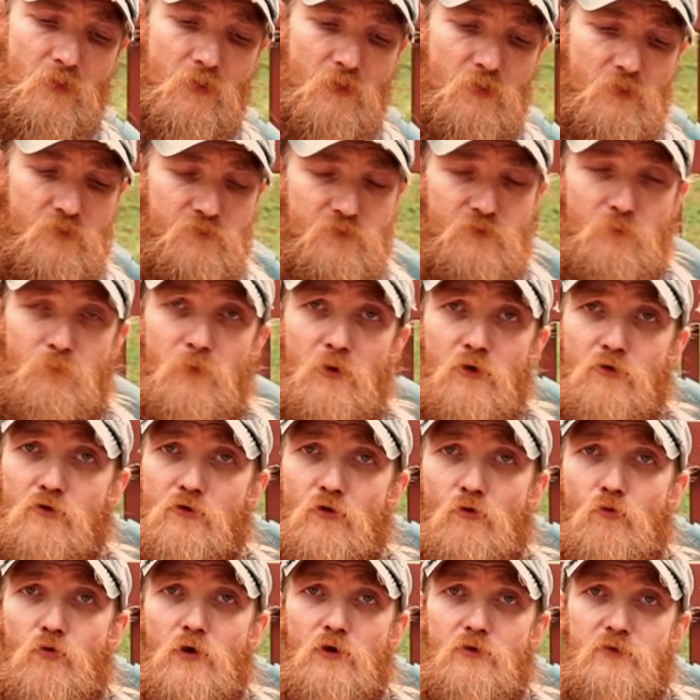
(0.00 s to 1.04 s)

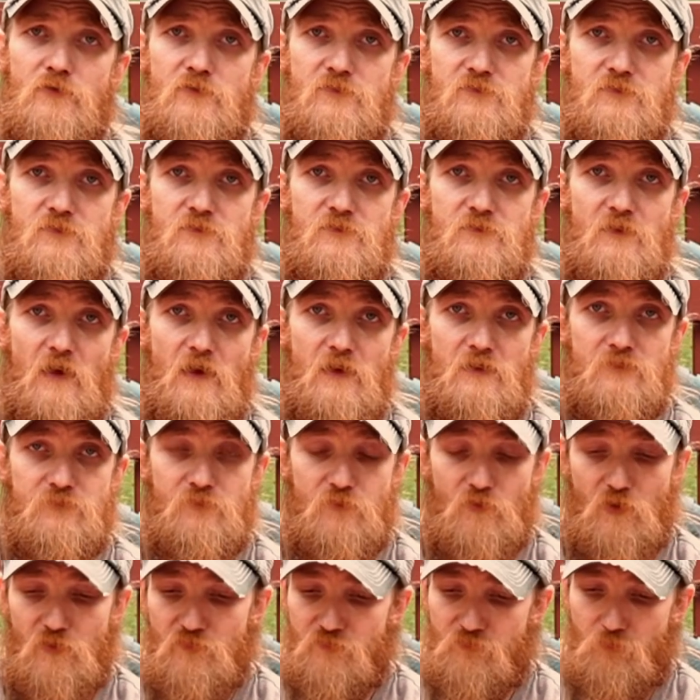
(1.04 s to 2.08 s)
Superior Wilderness Designs
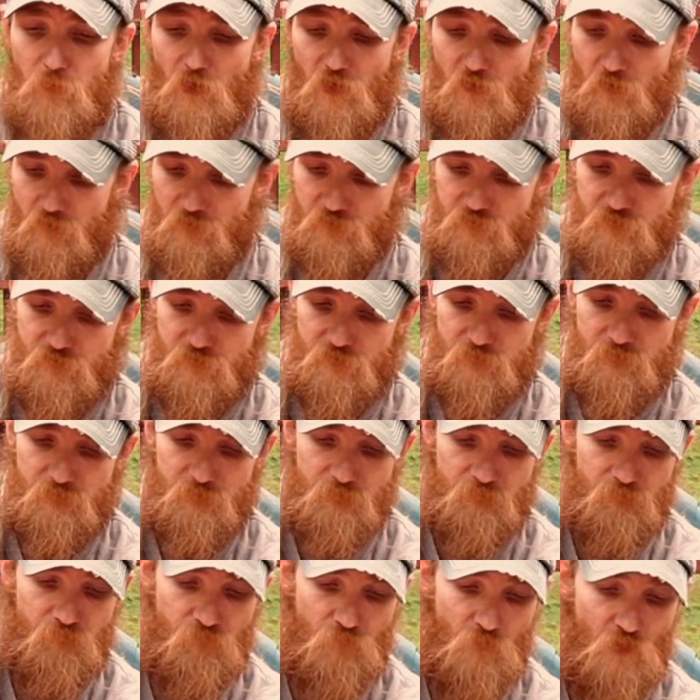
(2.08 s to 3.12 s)

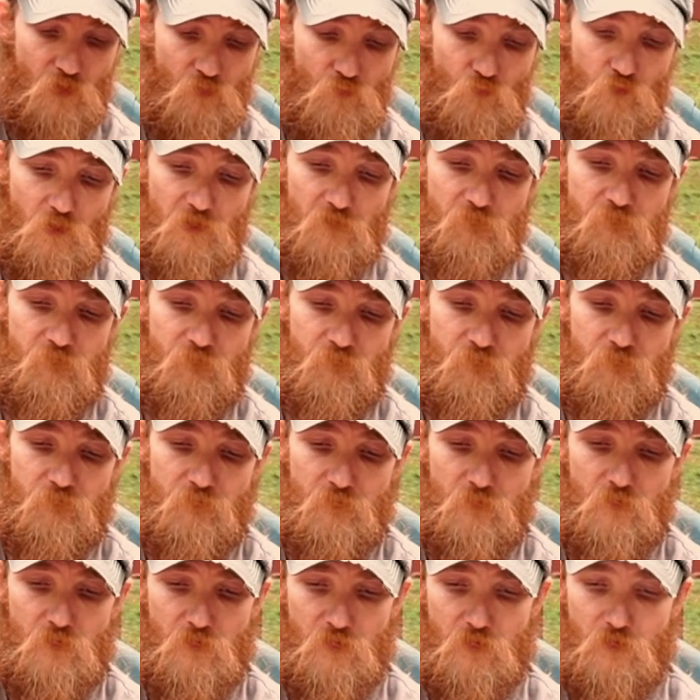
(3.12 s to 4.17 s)
lunchbox with
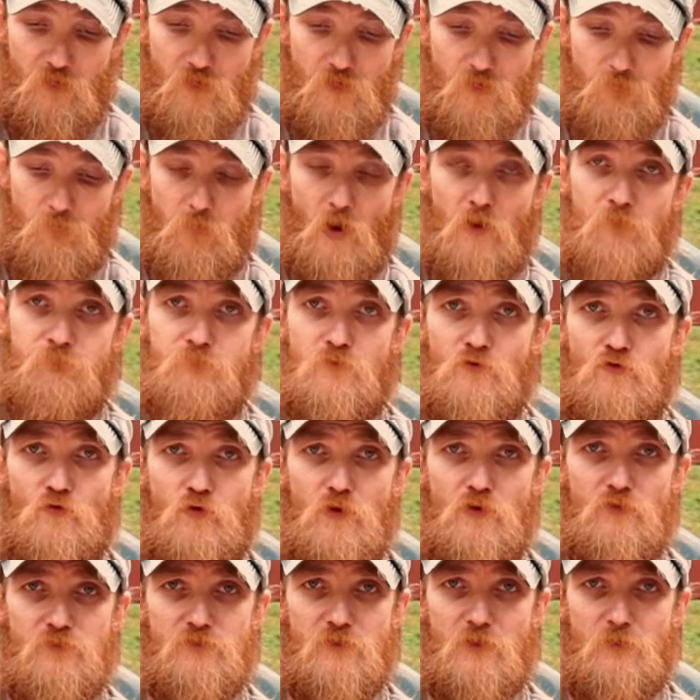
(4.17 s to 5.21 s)
both the
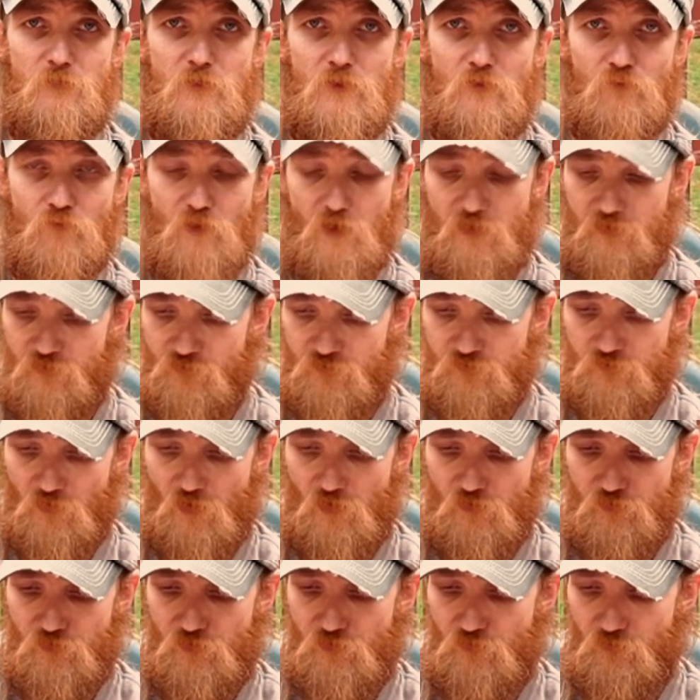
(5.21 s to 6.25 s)
quilts I'm getting ready to show
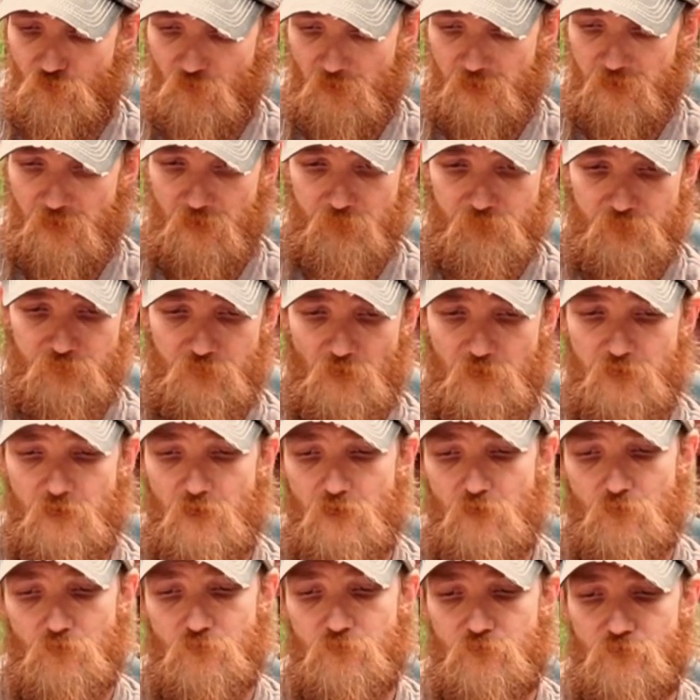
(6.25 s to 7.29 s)
you and everything
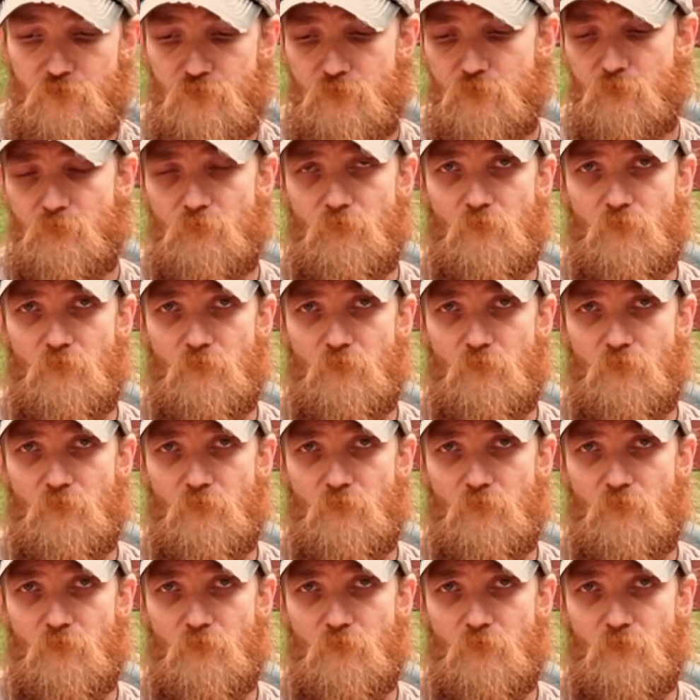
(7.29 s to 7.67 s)
else.